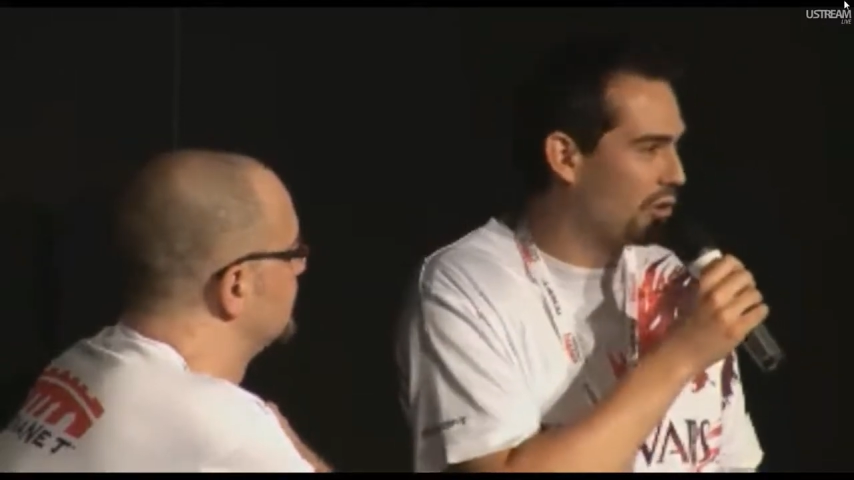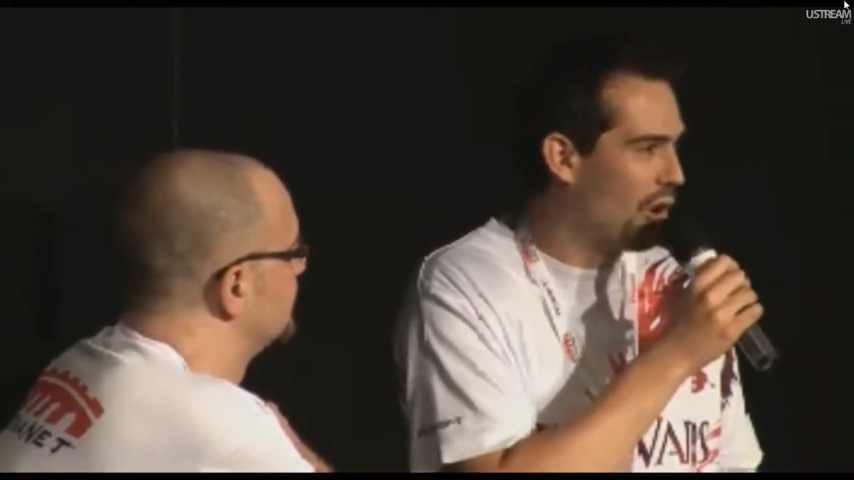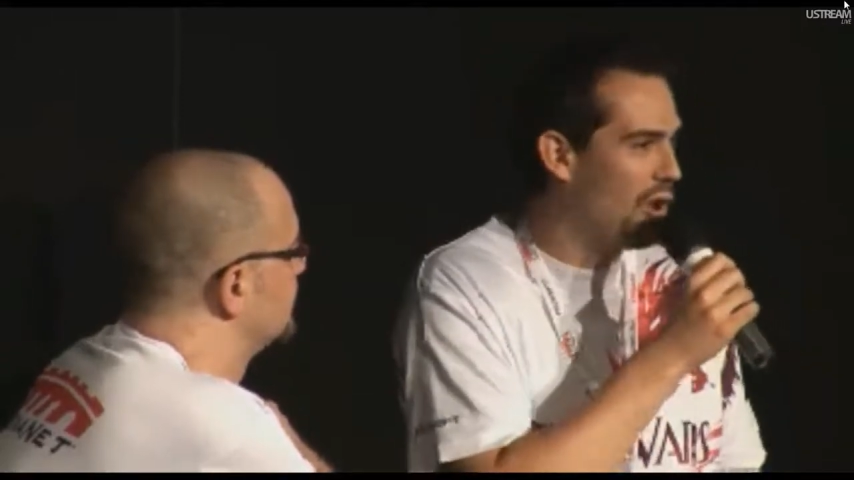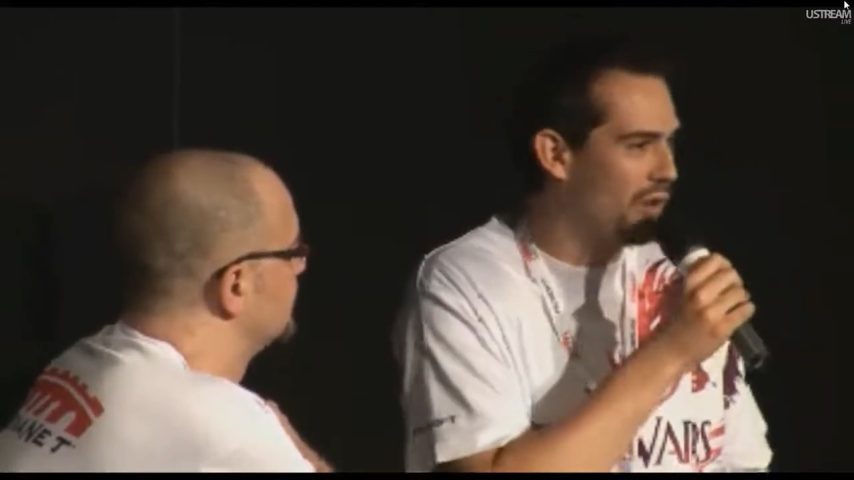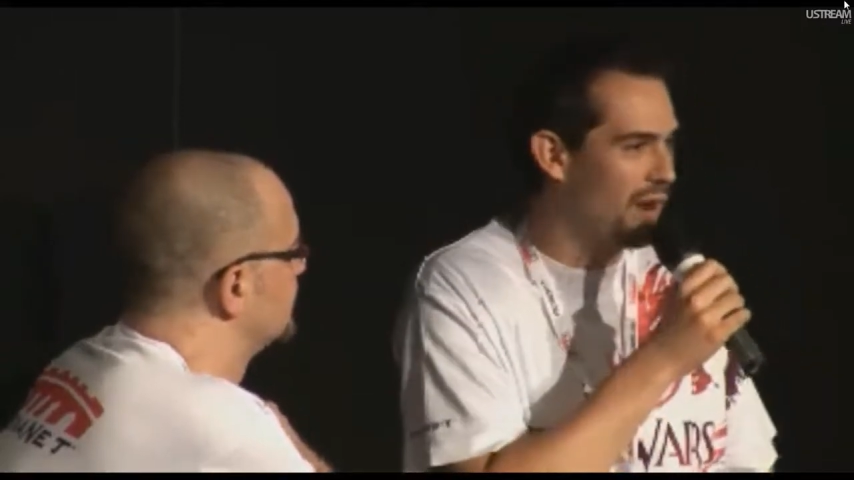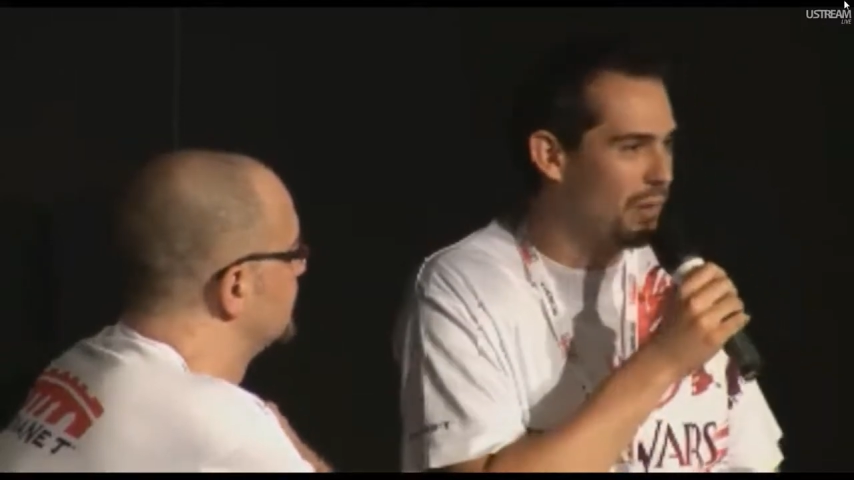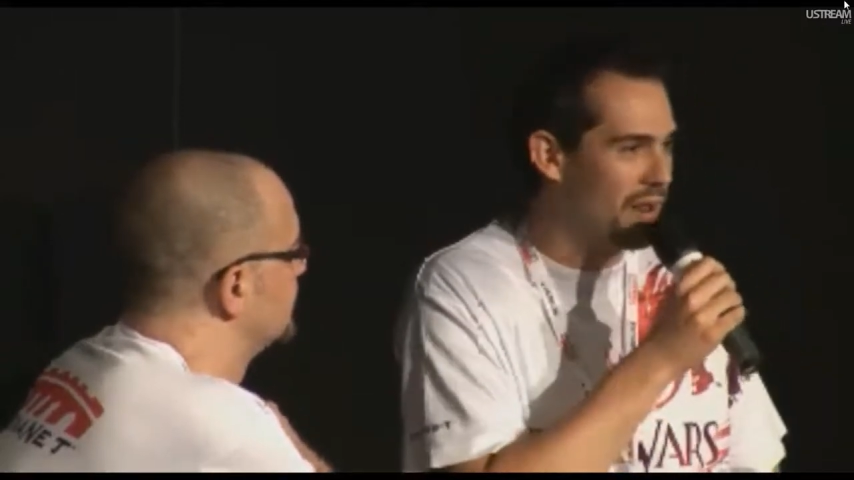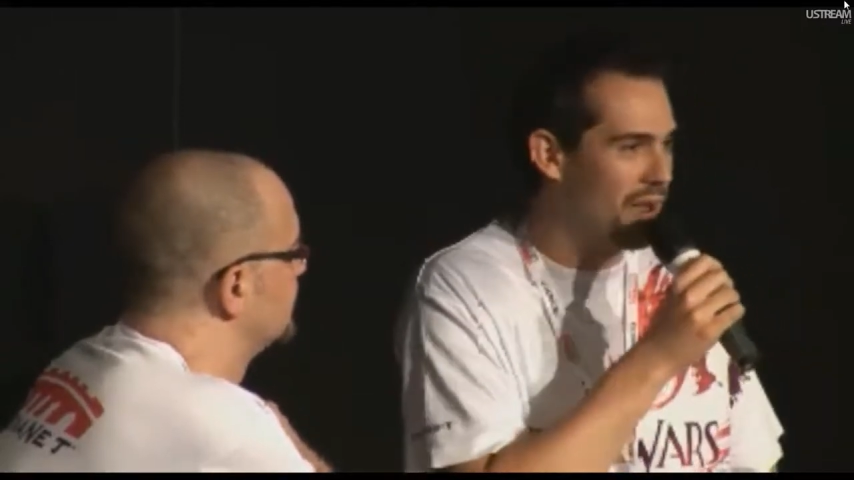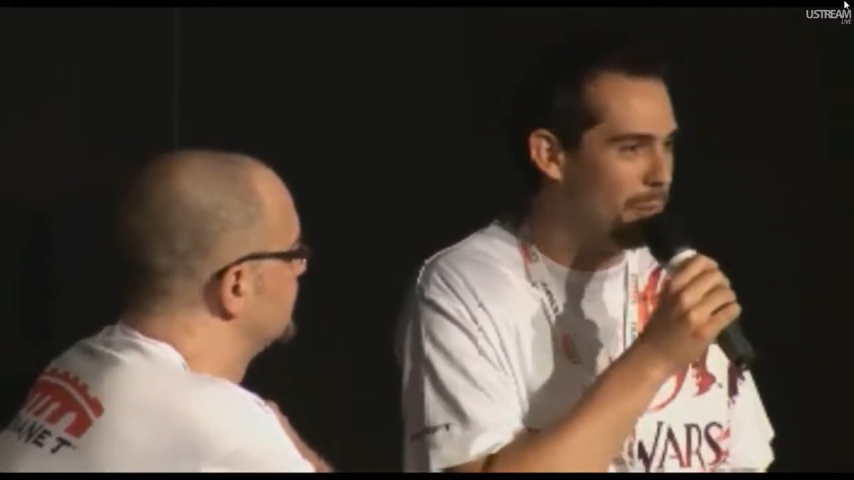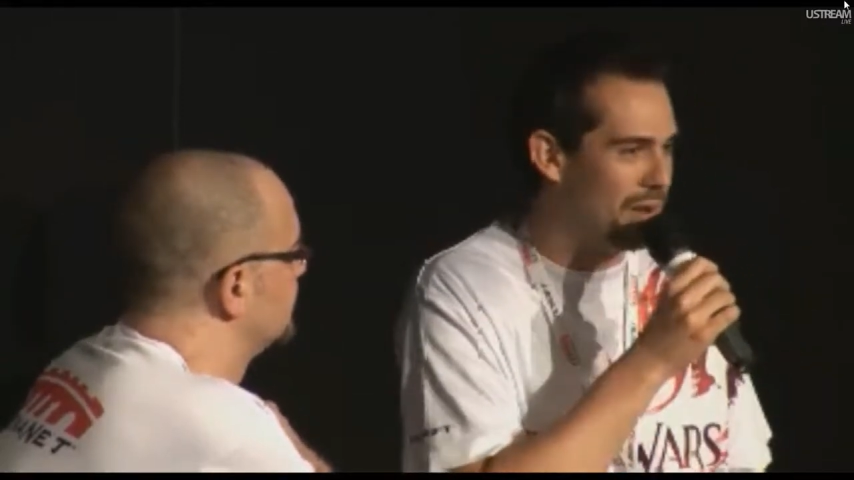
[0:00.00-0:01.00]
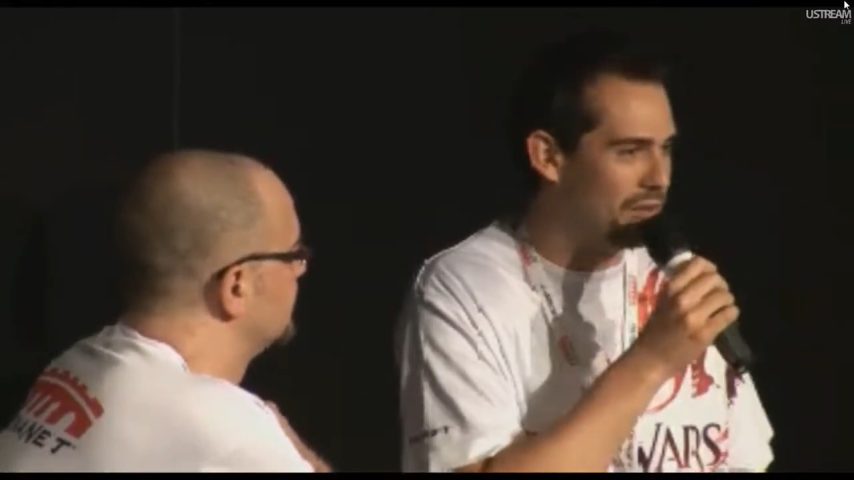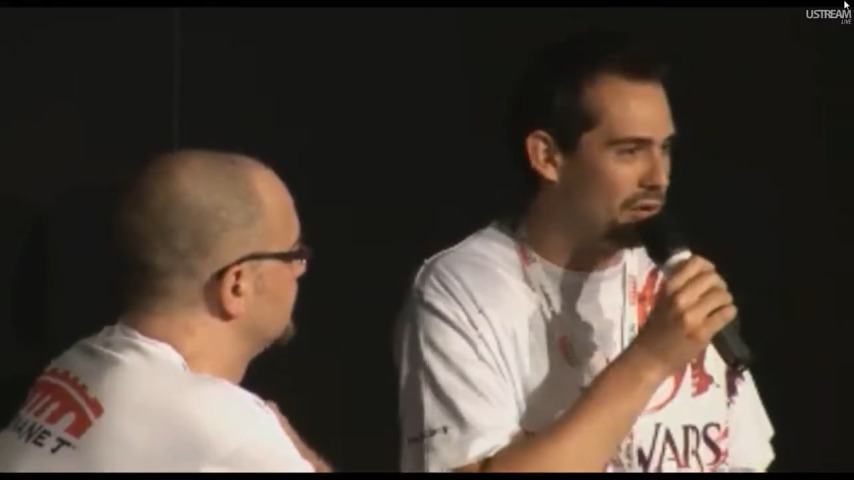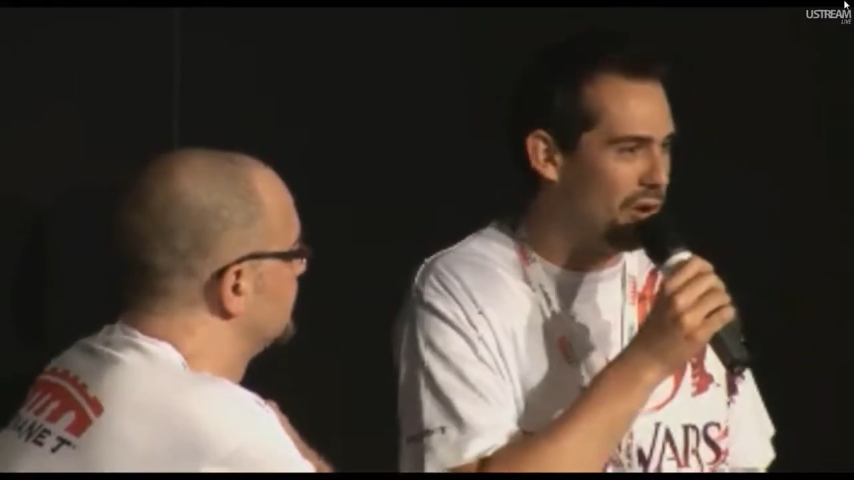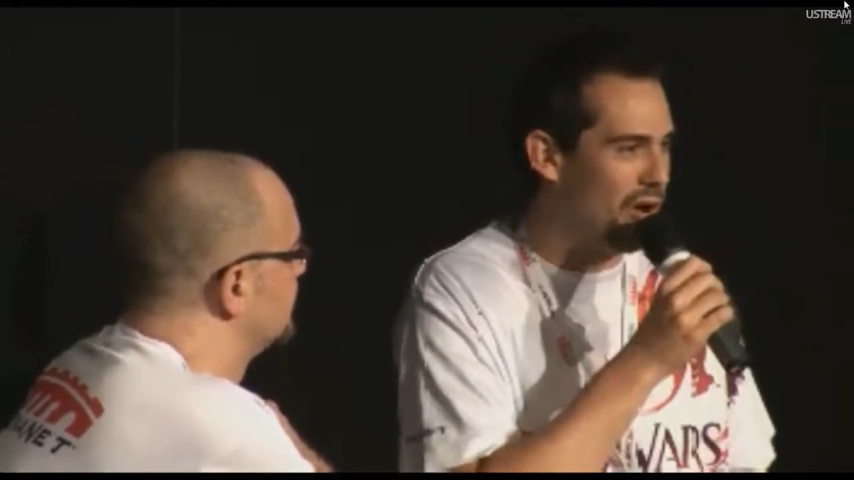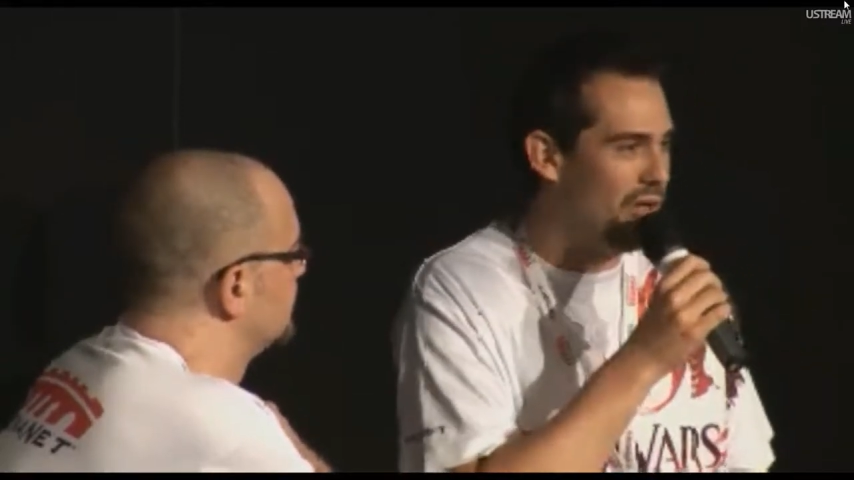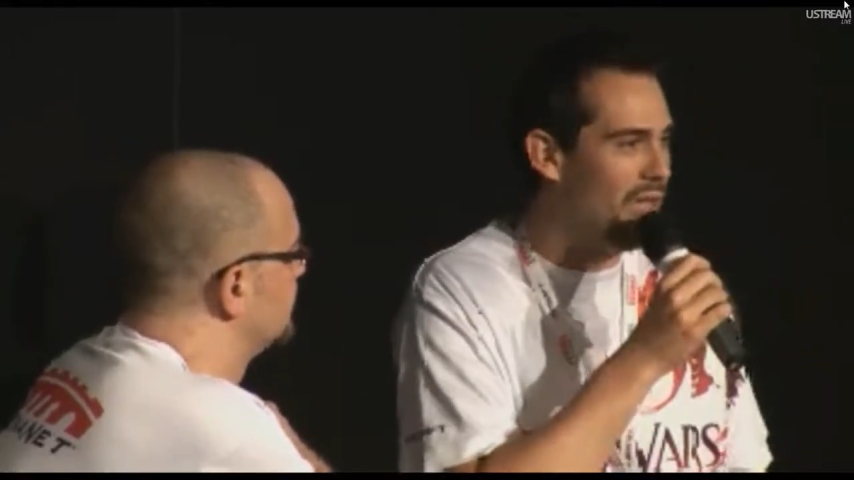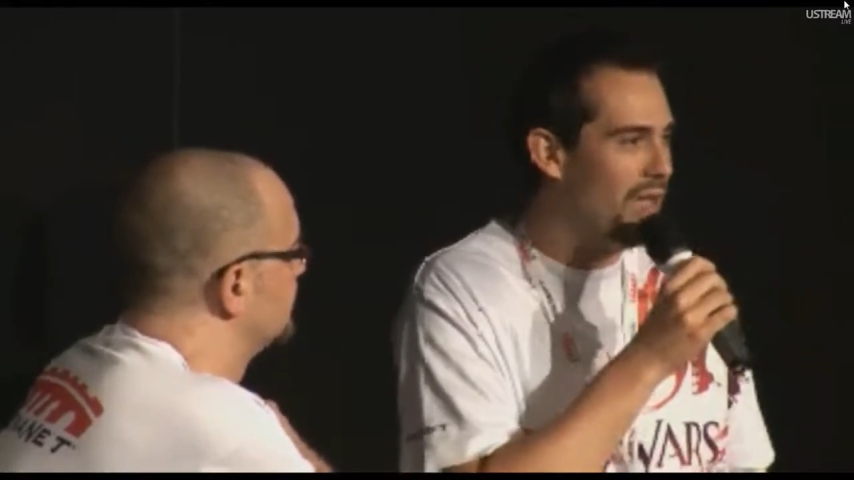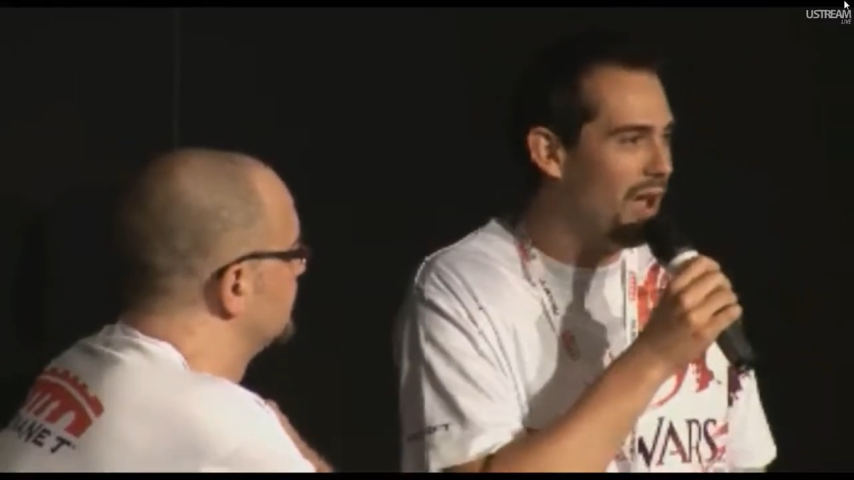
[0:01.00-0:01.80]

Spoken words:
Grawl and I want to help out the Grawl.